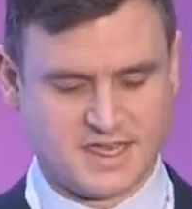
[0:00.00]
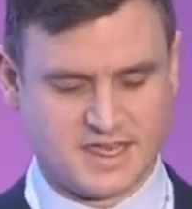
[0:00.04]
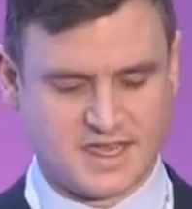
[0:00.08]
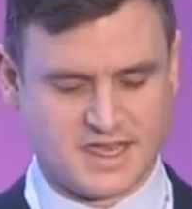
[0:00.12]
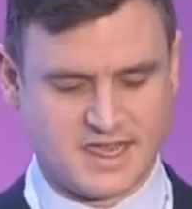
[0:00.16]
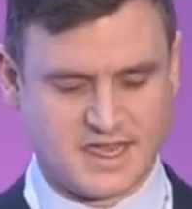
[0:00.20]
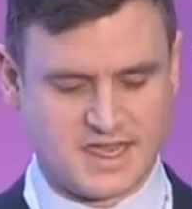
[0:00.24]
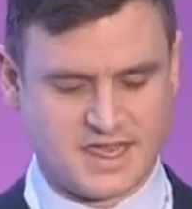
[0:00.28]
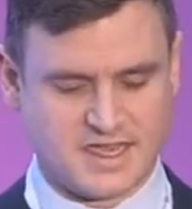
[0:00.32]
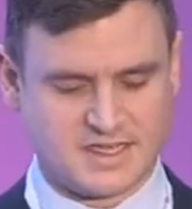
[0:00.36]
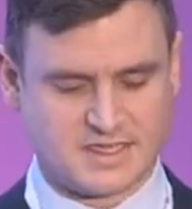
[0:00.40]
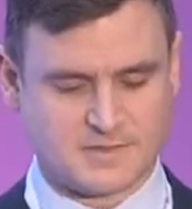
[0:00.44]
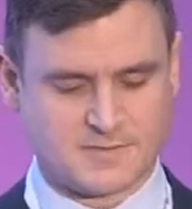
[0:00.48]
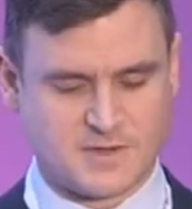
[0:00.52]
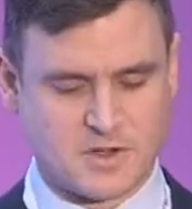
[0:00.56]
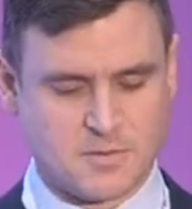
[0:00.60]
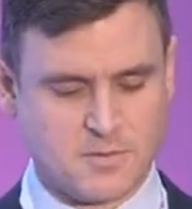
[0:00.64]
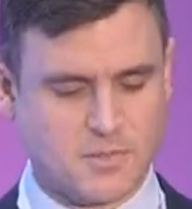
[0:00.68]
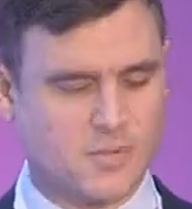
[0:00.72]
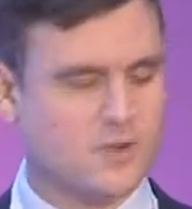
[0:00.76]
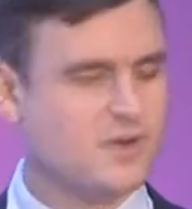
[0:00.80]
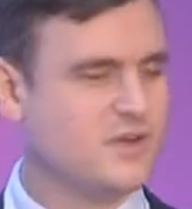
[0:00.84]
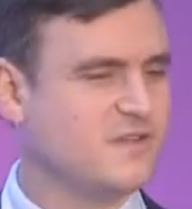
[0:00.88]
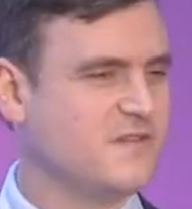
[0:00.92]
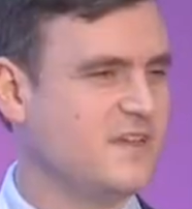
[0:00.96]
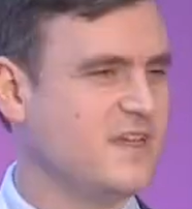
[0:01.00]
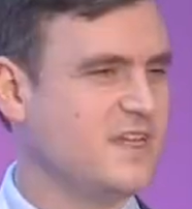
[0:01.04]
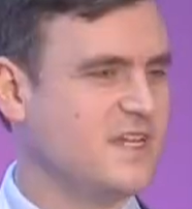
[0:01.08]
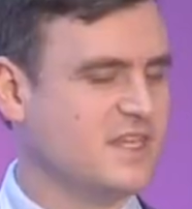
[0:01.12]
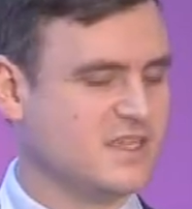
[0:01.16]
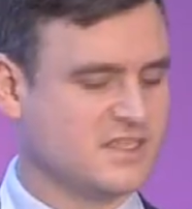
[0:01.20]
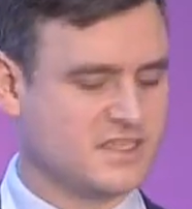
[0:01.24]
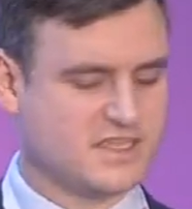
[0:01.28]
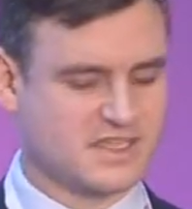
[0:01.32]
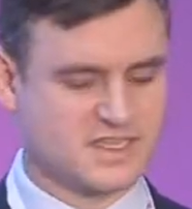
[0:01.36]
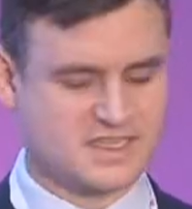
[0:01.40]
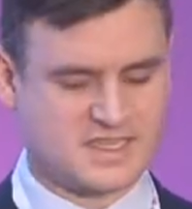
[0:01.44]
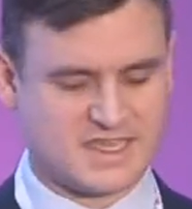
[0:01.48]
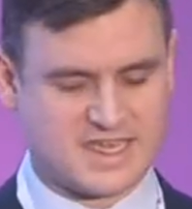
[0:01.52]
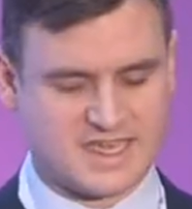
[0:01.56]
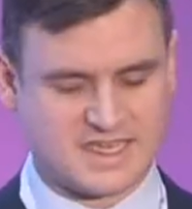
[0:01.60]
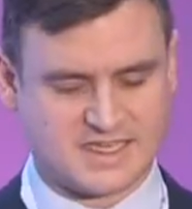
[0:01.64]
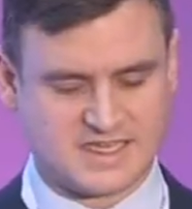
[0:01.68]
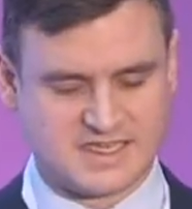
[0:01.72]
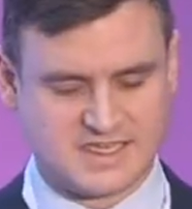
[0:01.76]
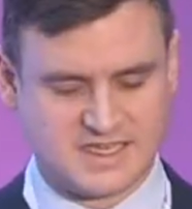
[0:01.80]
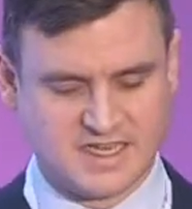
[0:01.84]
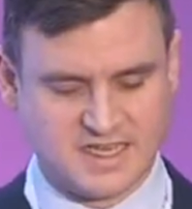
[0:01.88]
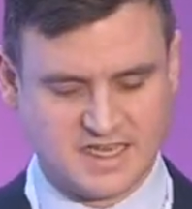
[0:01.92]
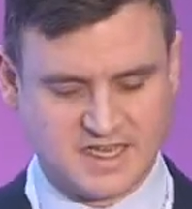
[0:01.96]
It's about motivating
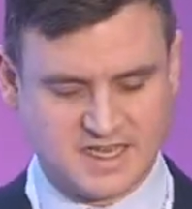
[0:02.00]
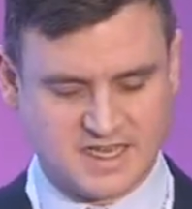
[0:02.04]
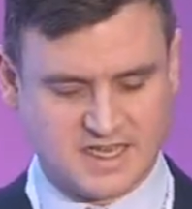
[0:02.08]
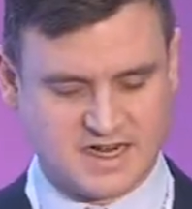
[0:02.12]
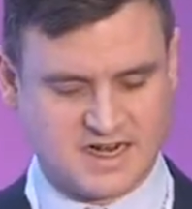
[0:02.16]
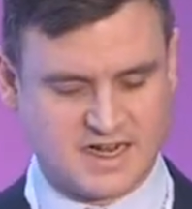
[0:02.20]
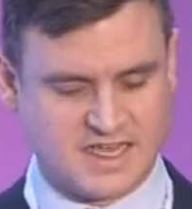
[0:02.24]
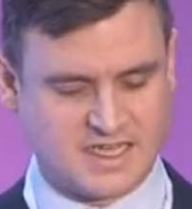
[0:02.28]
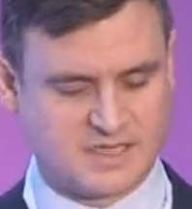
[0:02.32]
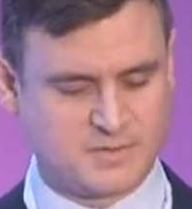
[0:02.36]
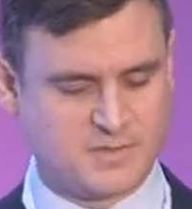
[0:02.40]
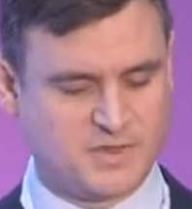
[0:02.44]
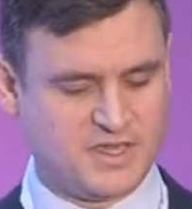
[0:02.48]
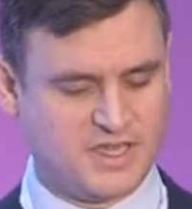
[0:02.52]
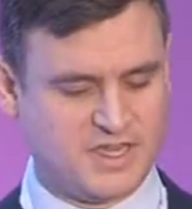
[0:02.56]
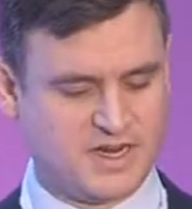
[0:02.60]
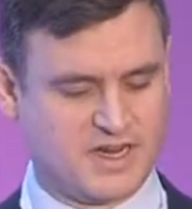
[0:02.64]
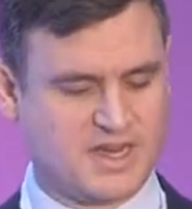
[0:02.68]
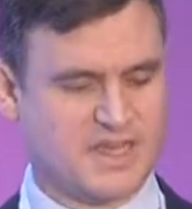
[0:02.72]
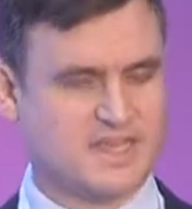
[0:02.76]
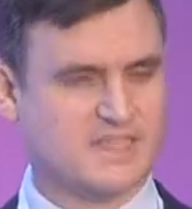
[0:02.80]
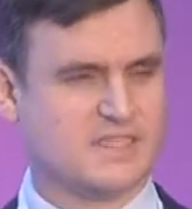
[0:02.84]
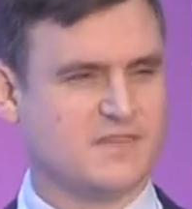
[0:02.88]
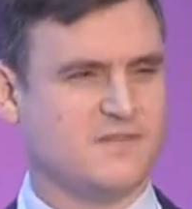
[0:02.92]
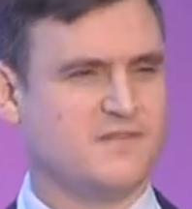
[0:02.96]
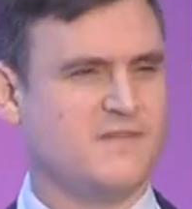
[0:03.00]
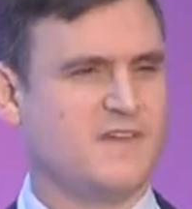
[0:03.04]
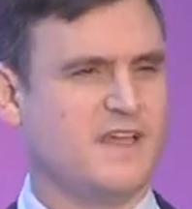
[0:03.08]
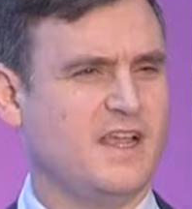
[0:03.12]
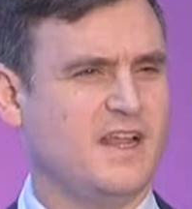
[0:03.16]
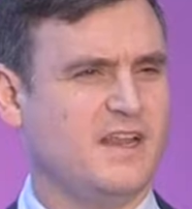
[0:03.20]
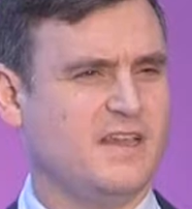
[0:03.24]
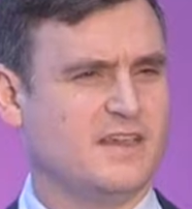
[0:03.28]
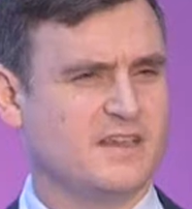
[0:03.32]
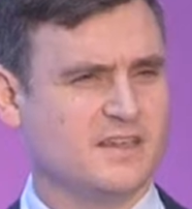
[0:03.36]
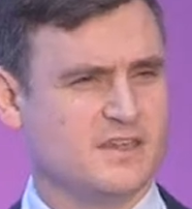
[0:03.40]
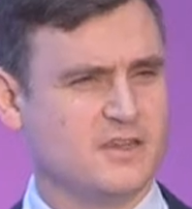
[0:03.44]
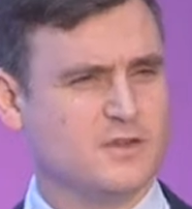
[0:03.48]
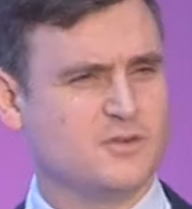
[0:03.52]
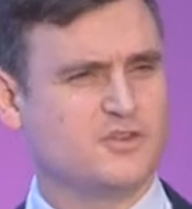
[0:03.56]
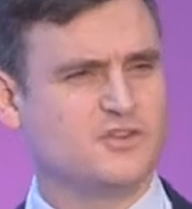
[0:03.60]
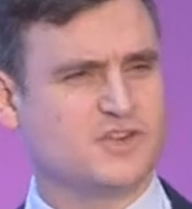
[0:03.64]
success and less penalising failure.